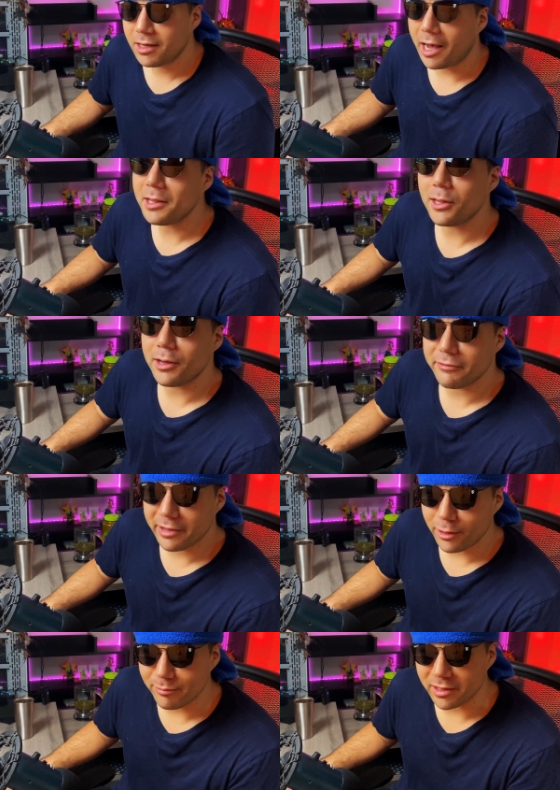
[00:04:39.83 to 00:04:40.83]
I love
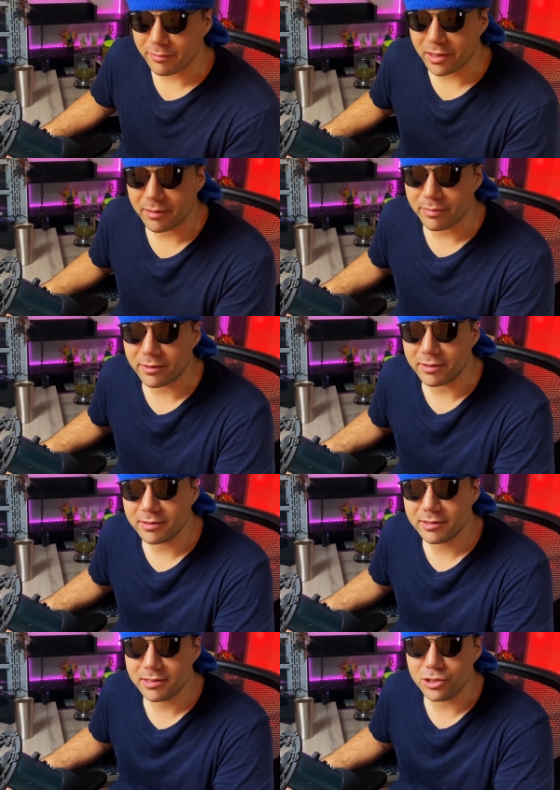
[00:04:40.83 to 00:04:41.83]
helping people.
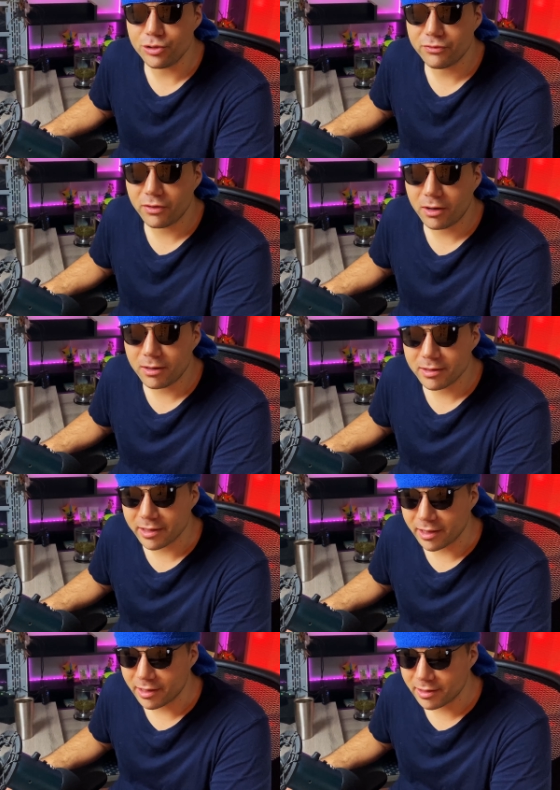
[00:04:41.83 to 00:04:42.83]
Did you fall?
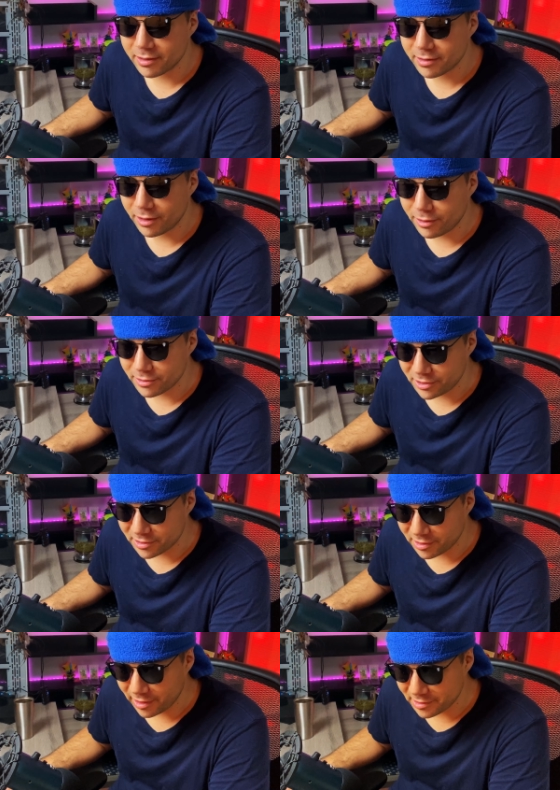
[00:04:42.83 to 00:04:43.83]
Yeah. Oh,
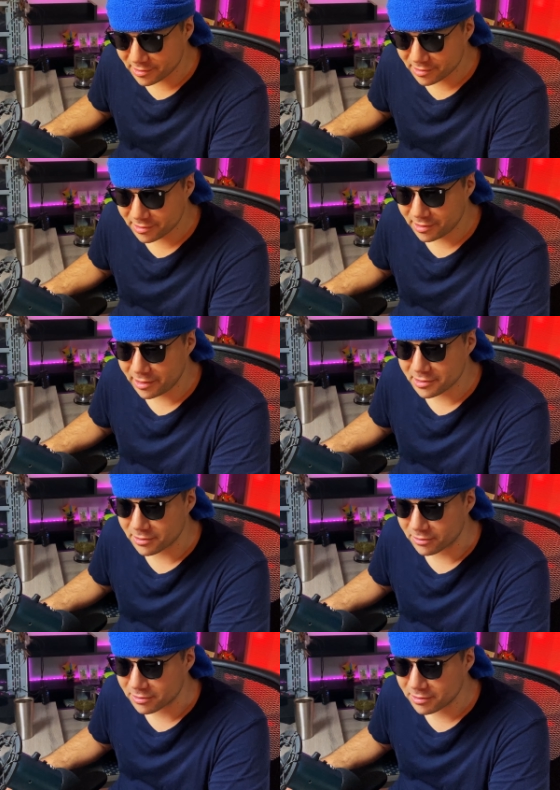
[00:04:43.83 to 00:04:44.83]
she's a nice, nice
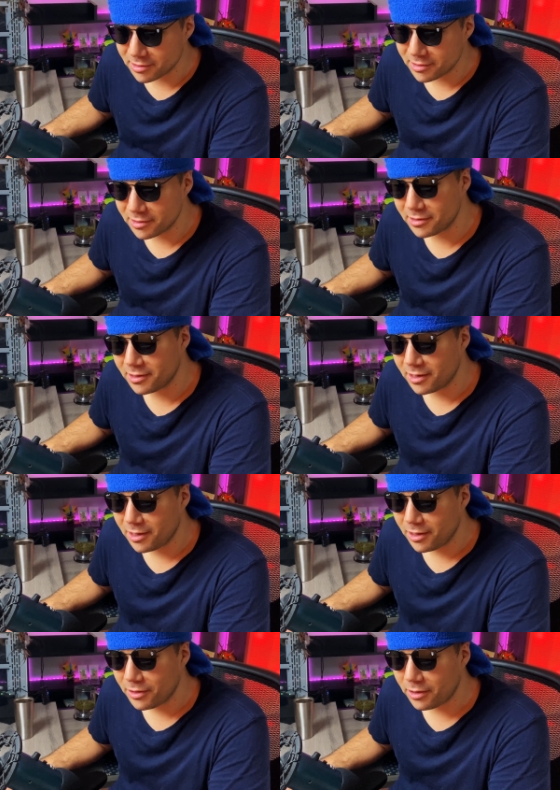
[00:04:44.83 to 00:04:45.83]
girl.
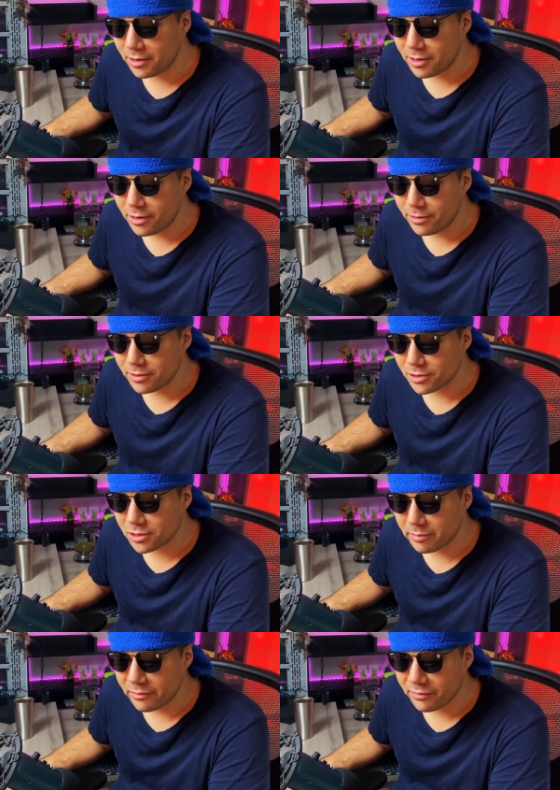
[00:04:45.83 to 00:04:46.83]
There you go. You
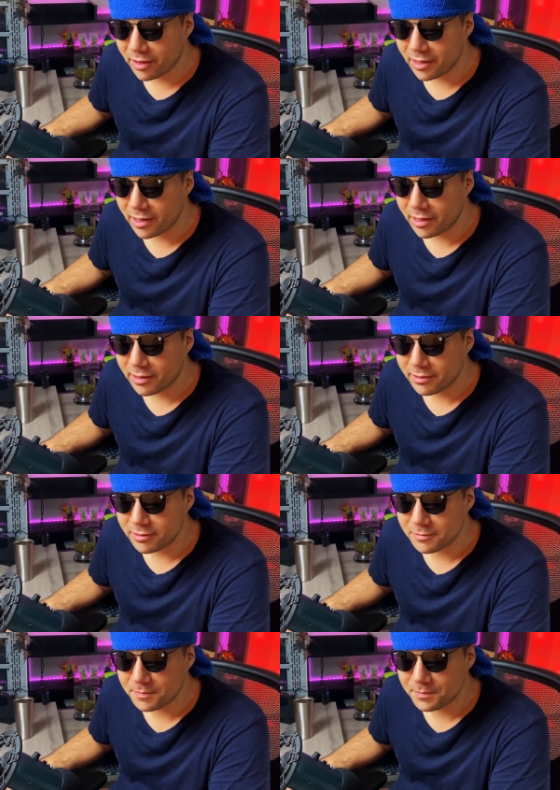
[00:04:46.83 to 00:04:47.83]
should be fine now.
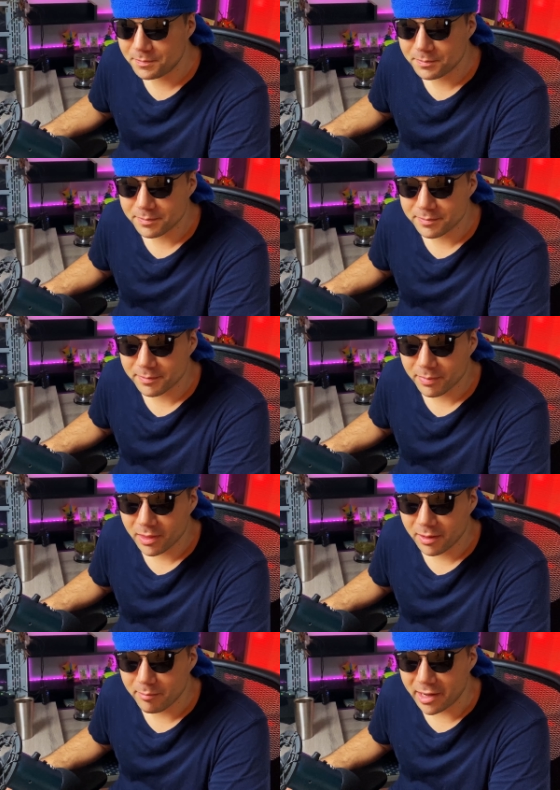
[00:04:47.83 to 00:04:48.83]

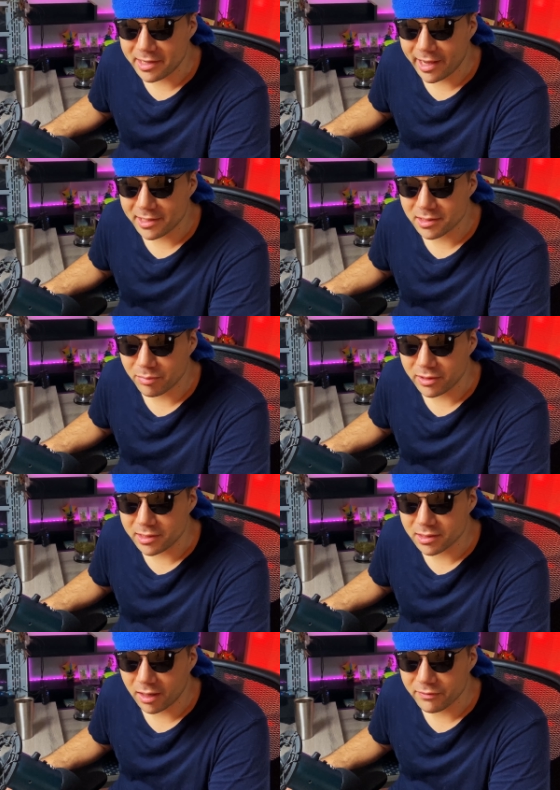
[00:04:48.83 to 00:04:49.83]
My dad's a
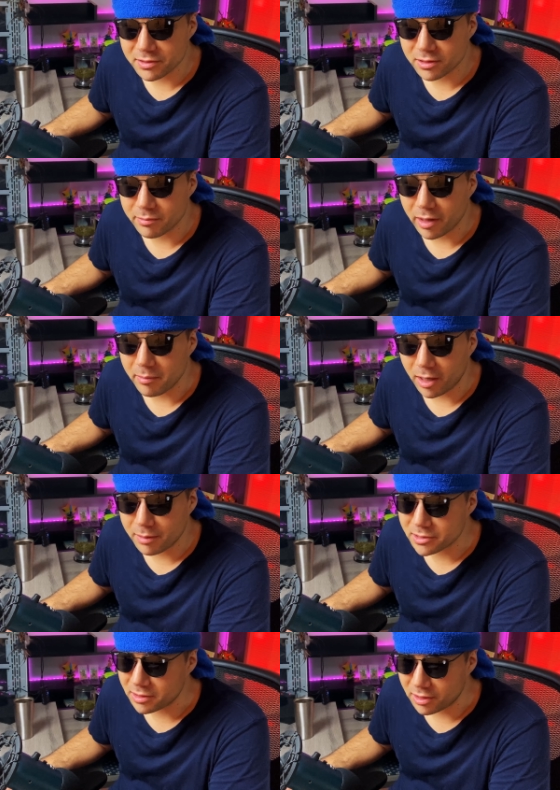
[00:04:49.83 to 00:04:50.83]
police officer and my
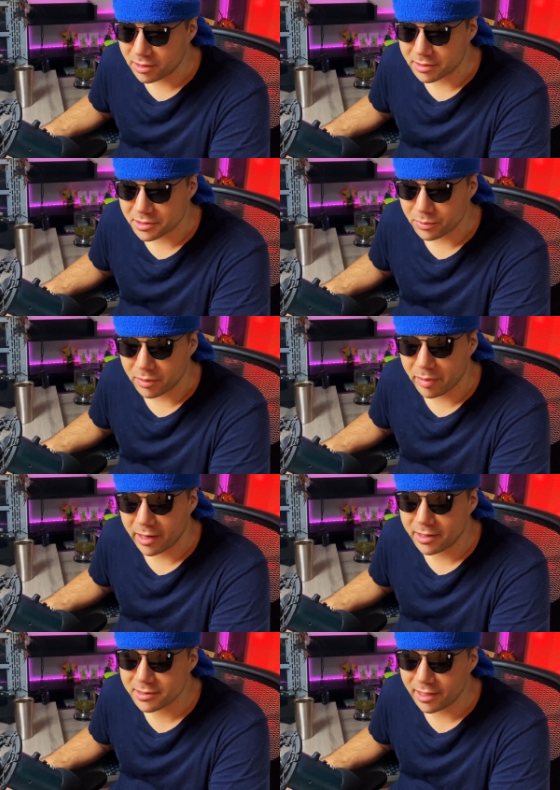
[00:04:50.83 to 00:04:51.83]
mom's a nurse. With
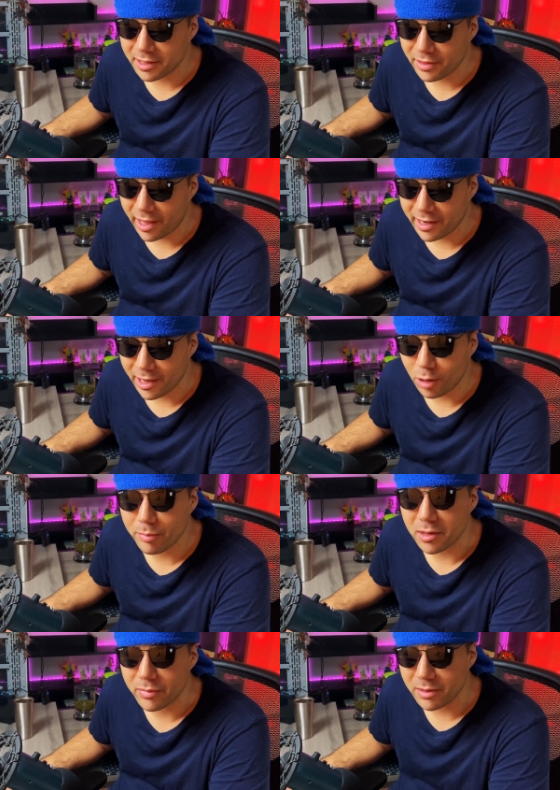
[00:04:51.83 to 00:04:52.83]
parents like that,
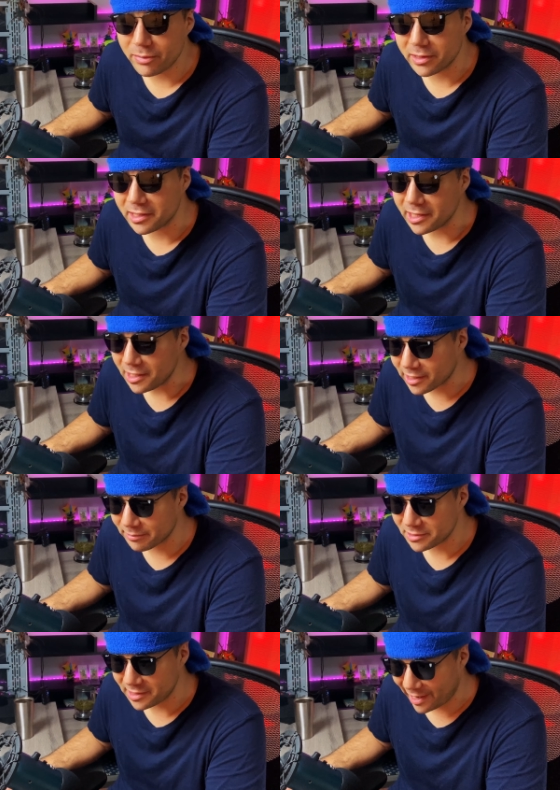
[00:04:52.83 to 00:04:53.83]
helping people in need
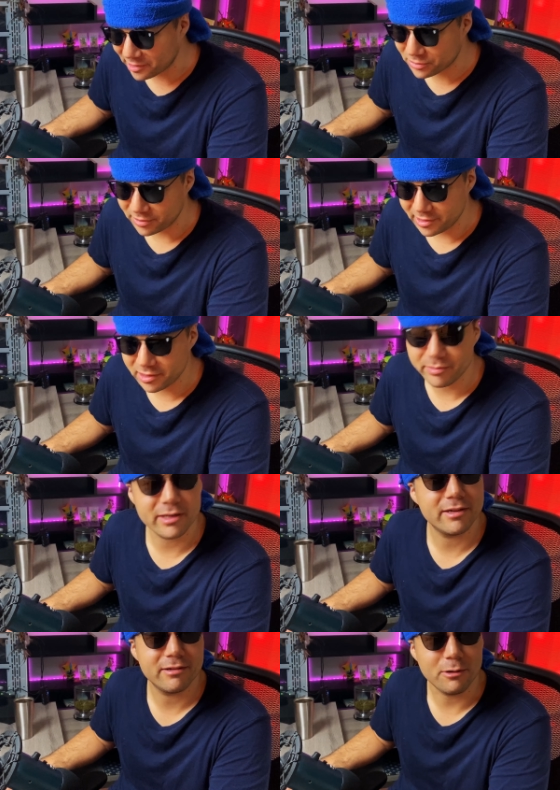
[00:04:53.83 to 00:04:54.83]
comes naturally to me.
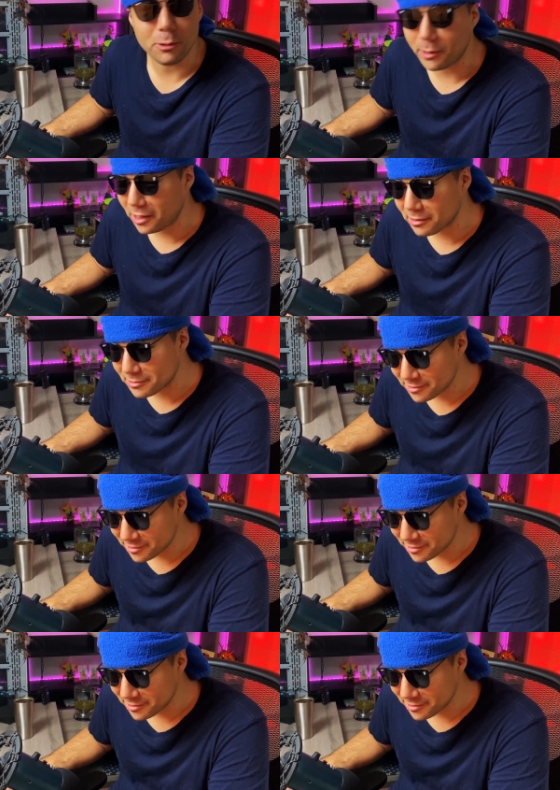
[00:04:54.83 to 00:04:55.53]
Oh, wow.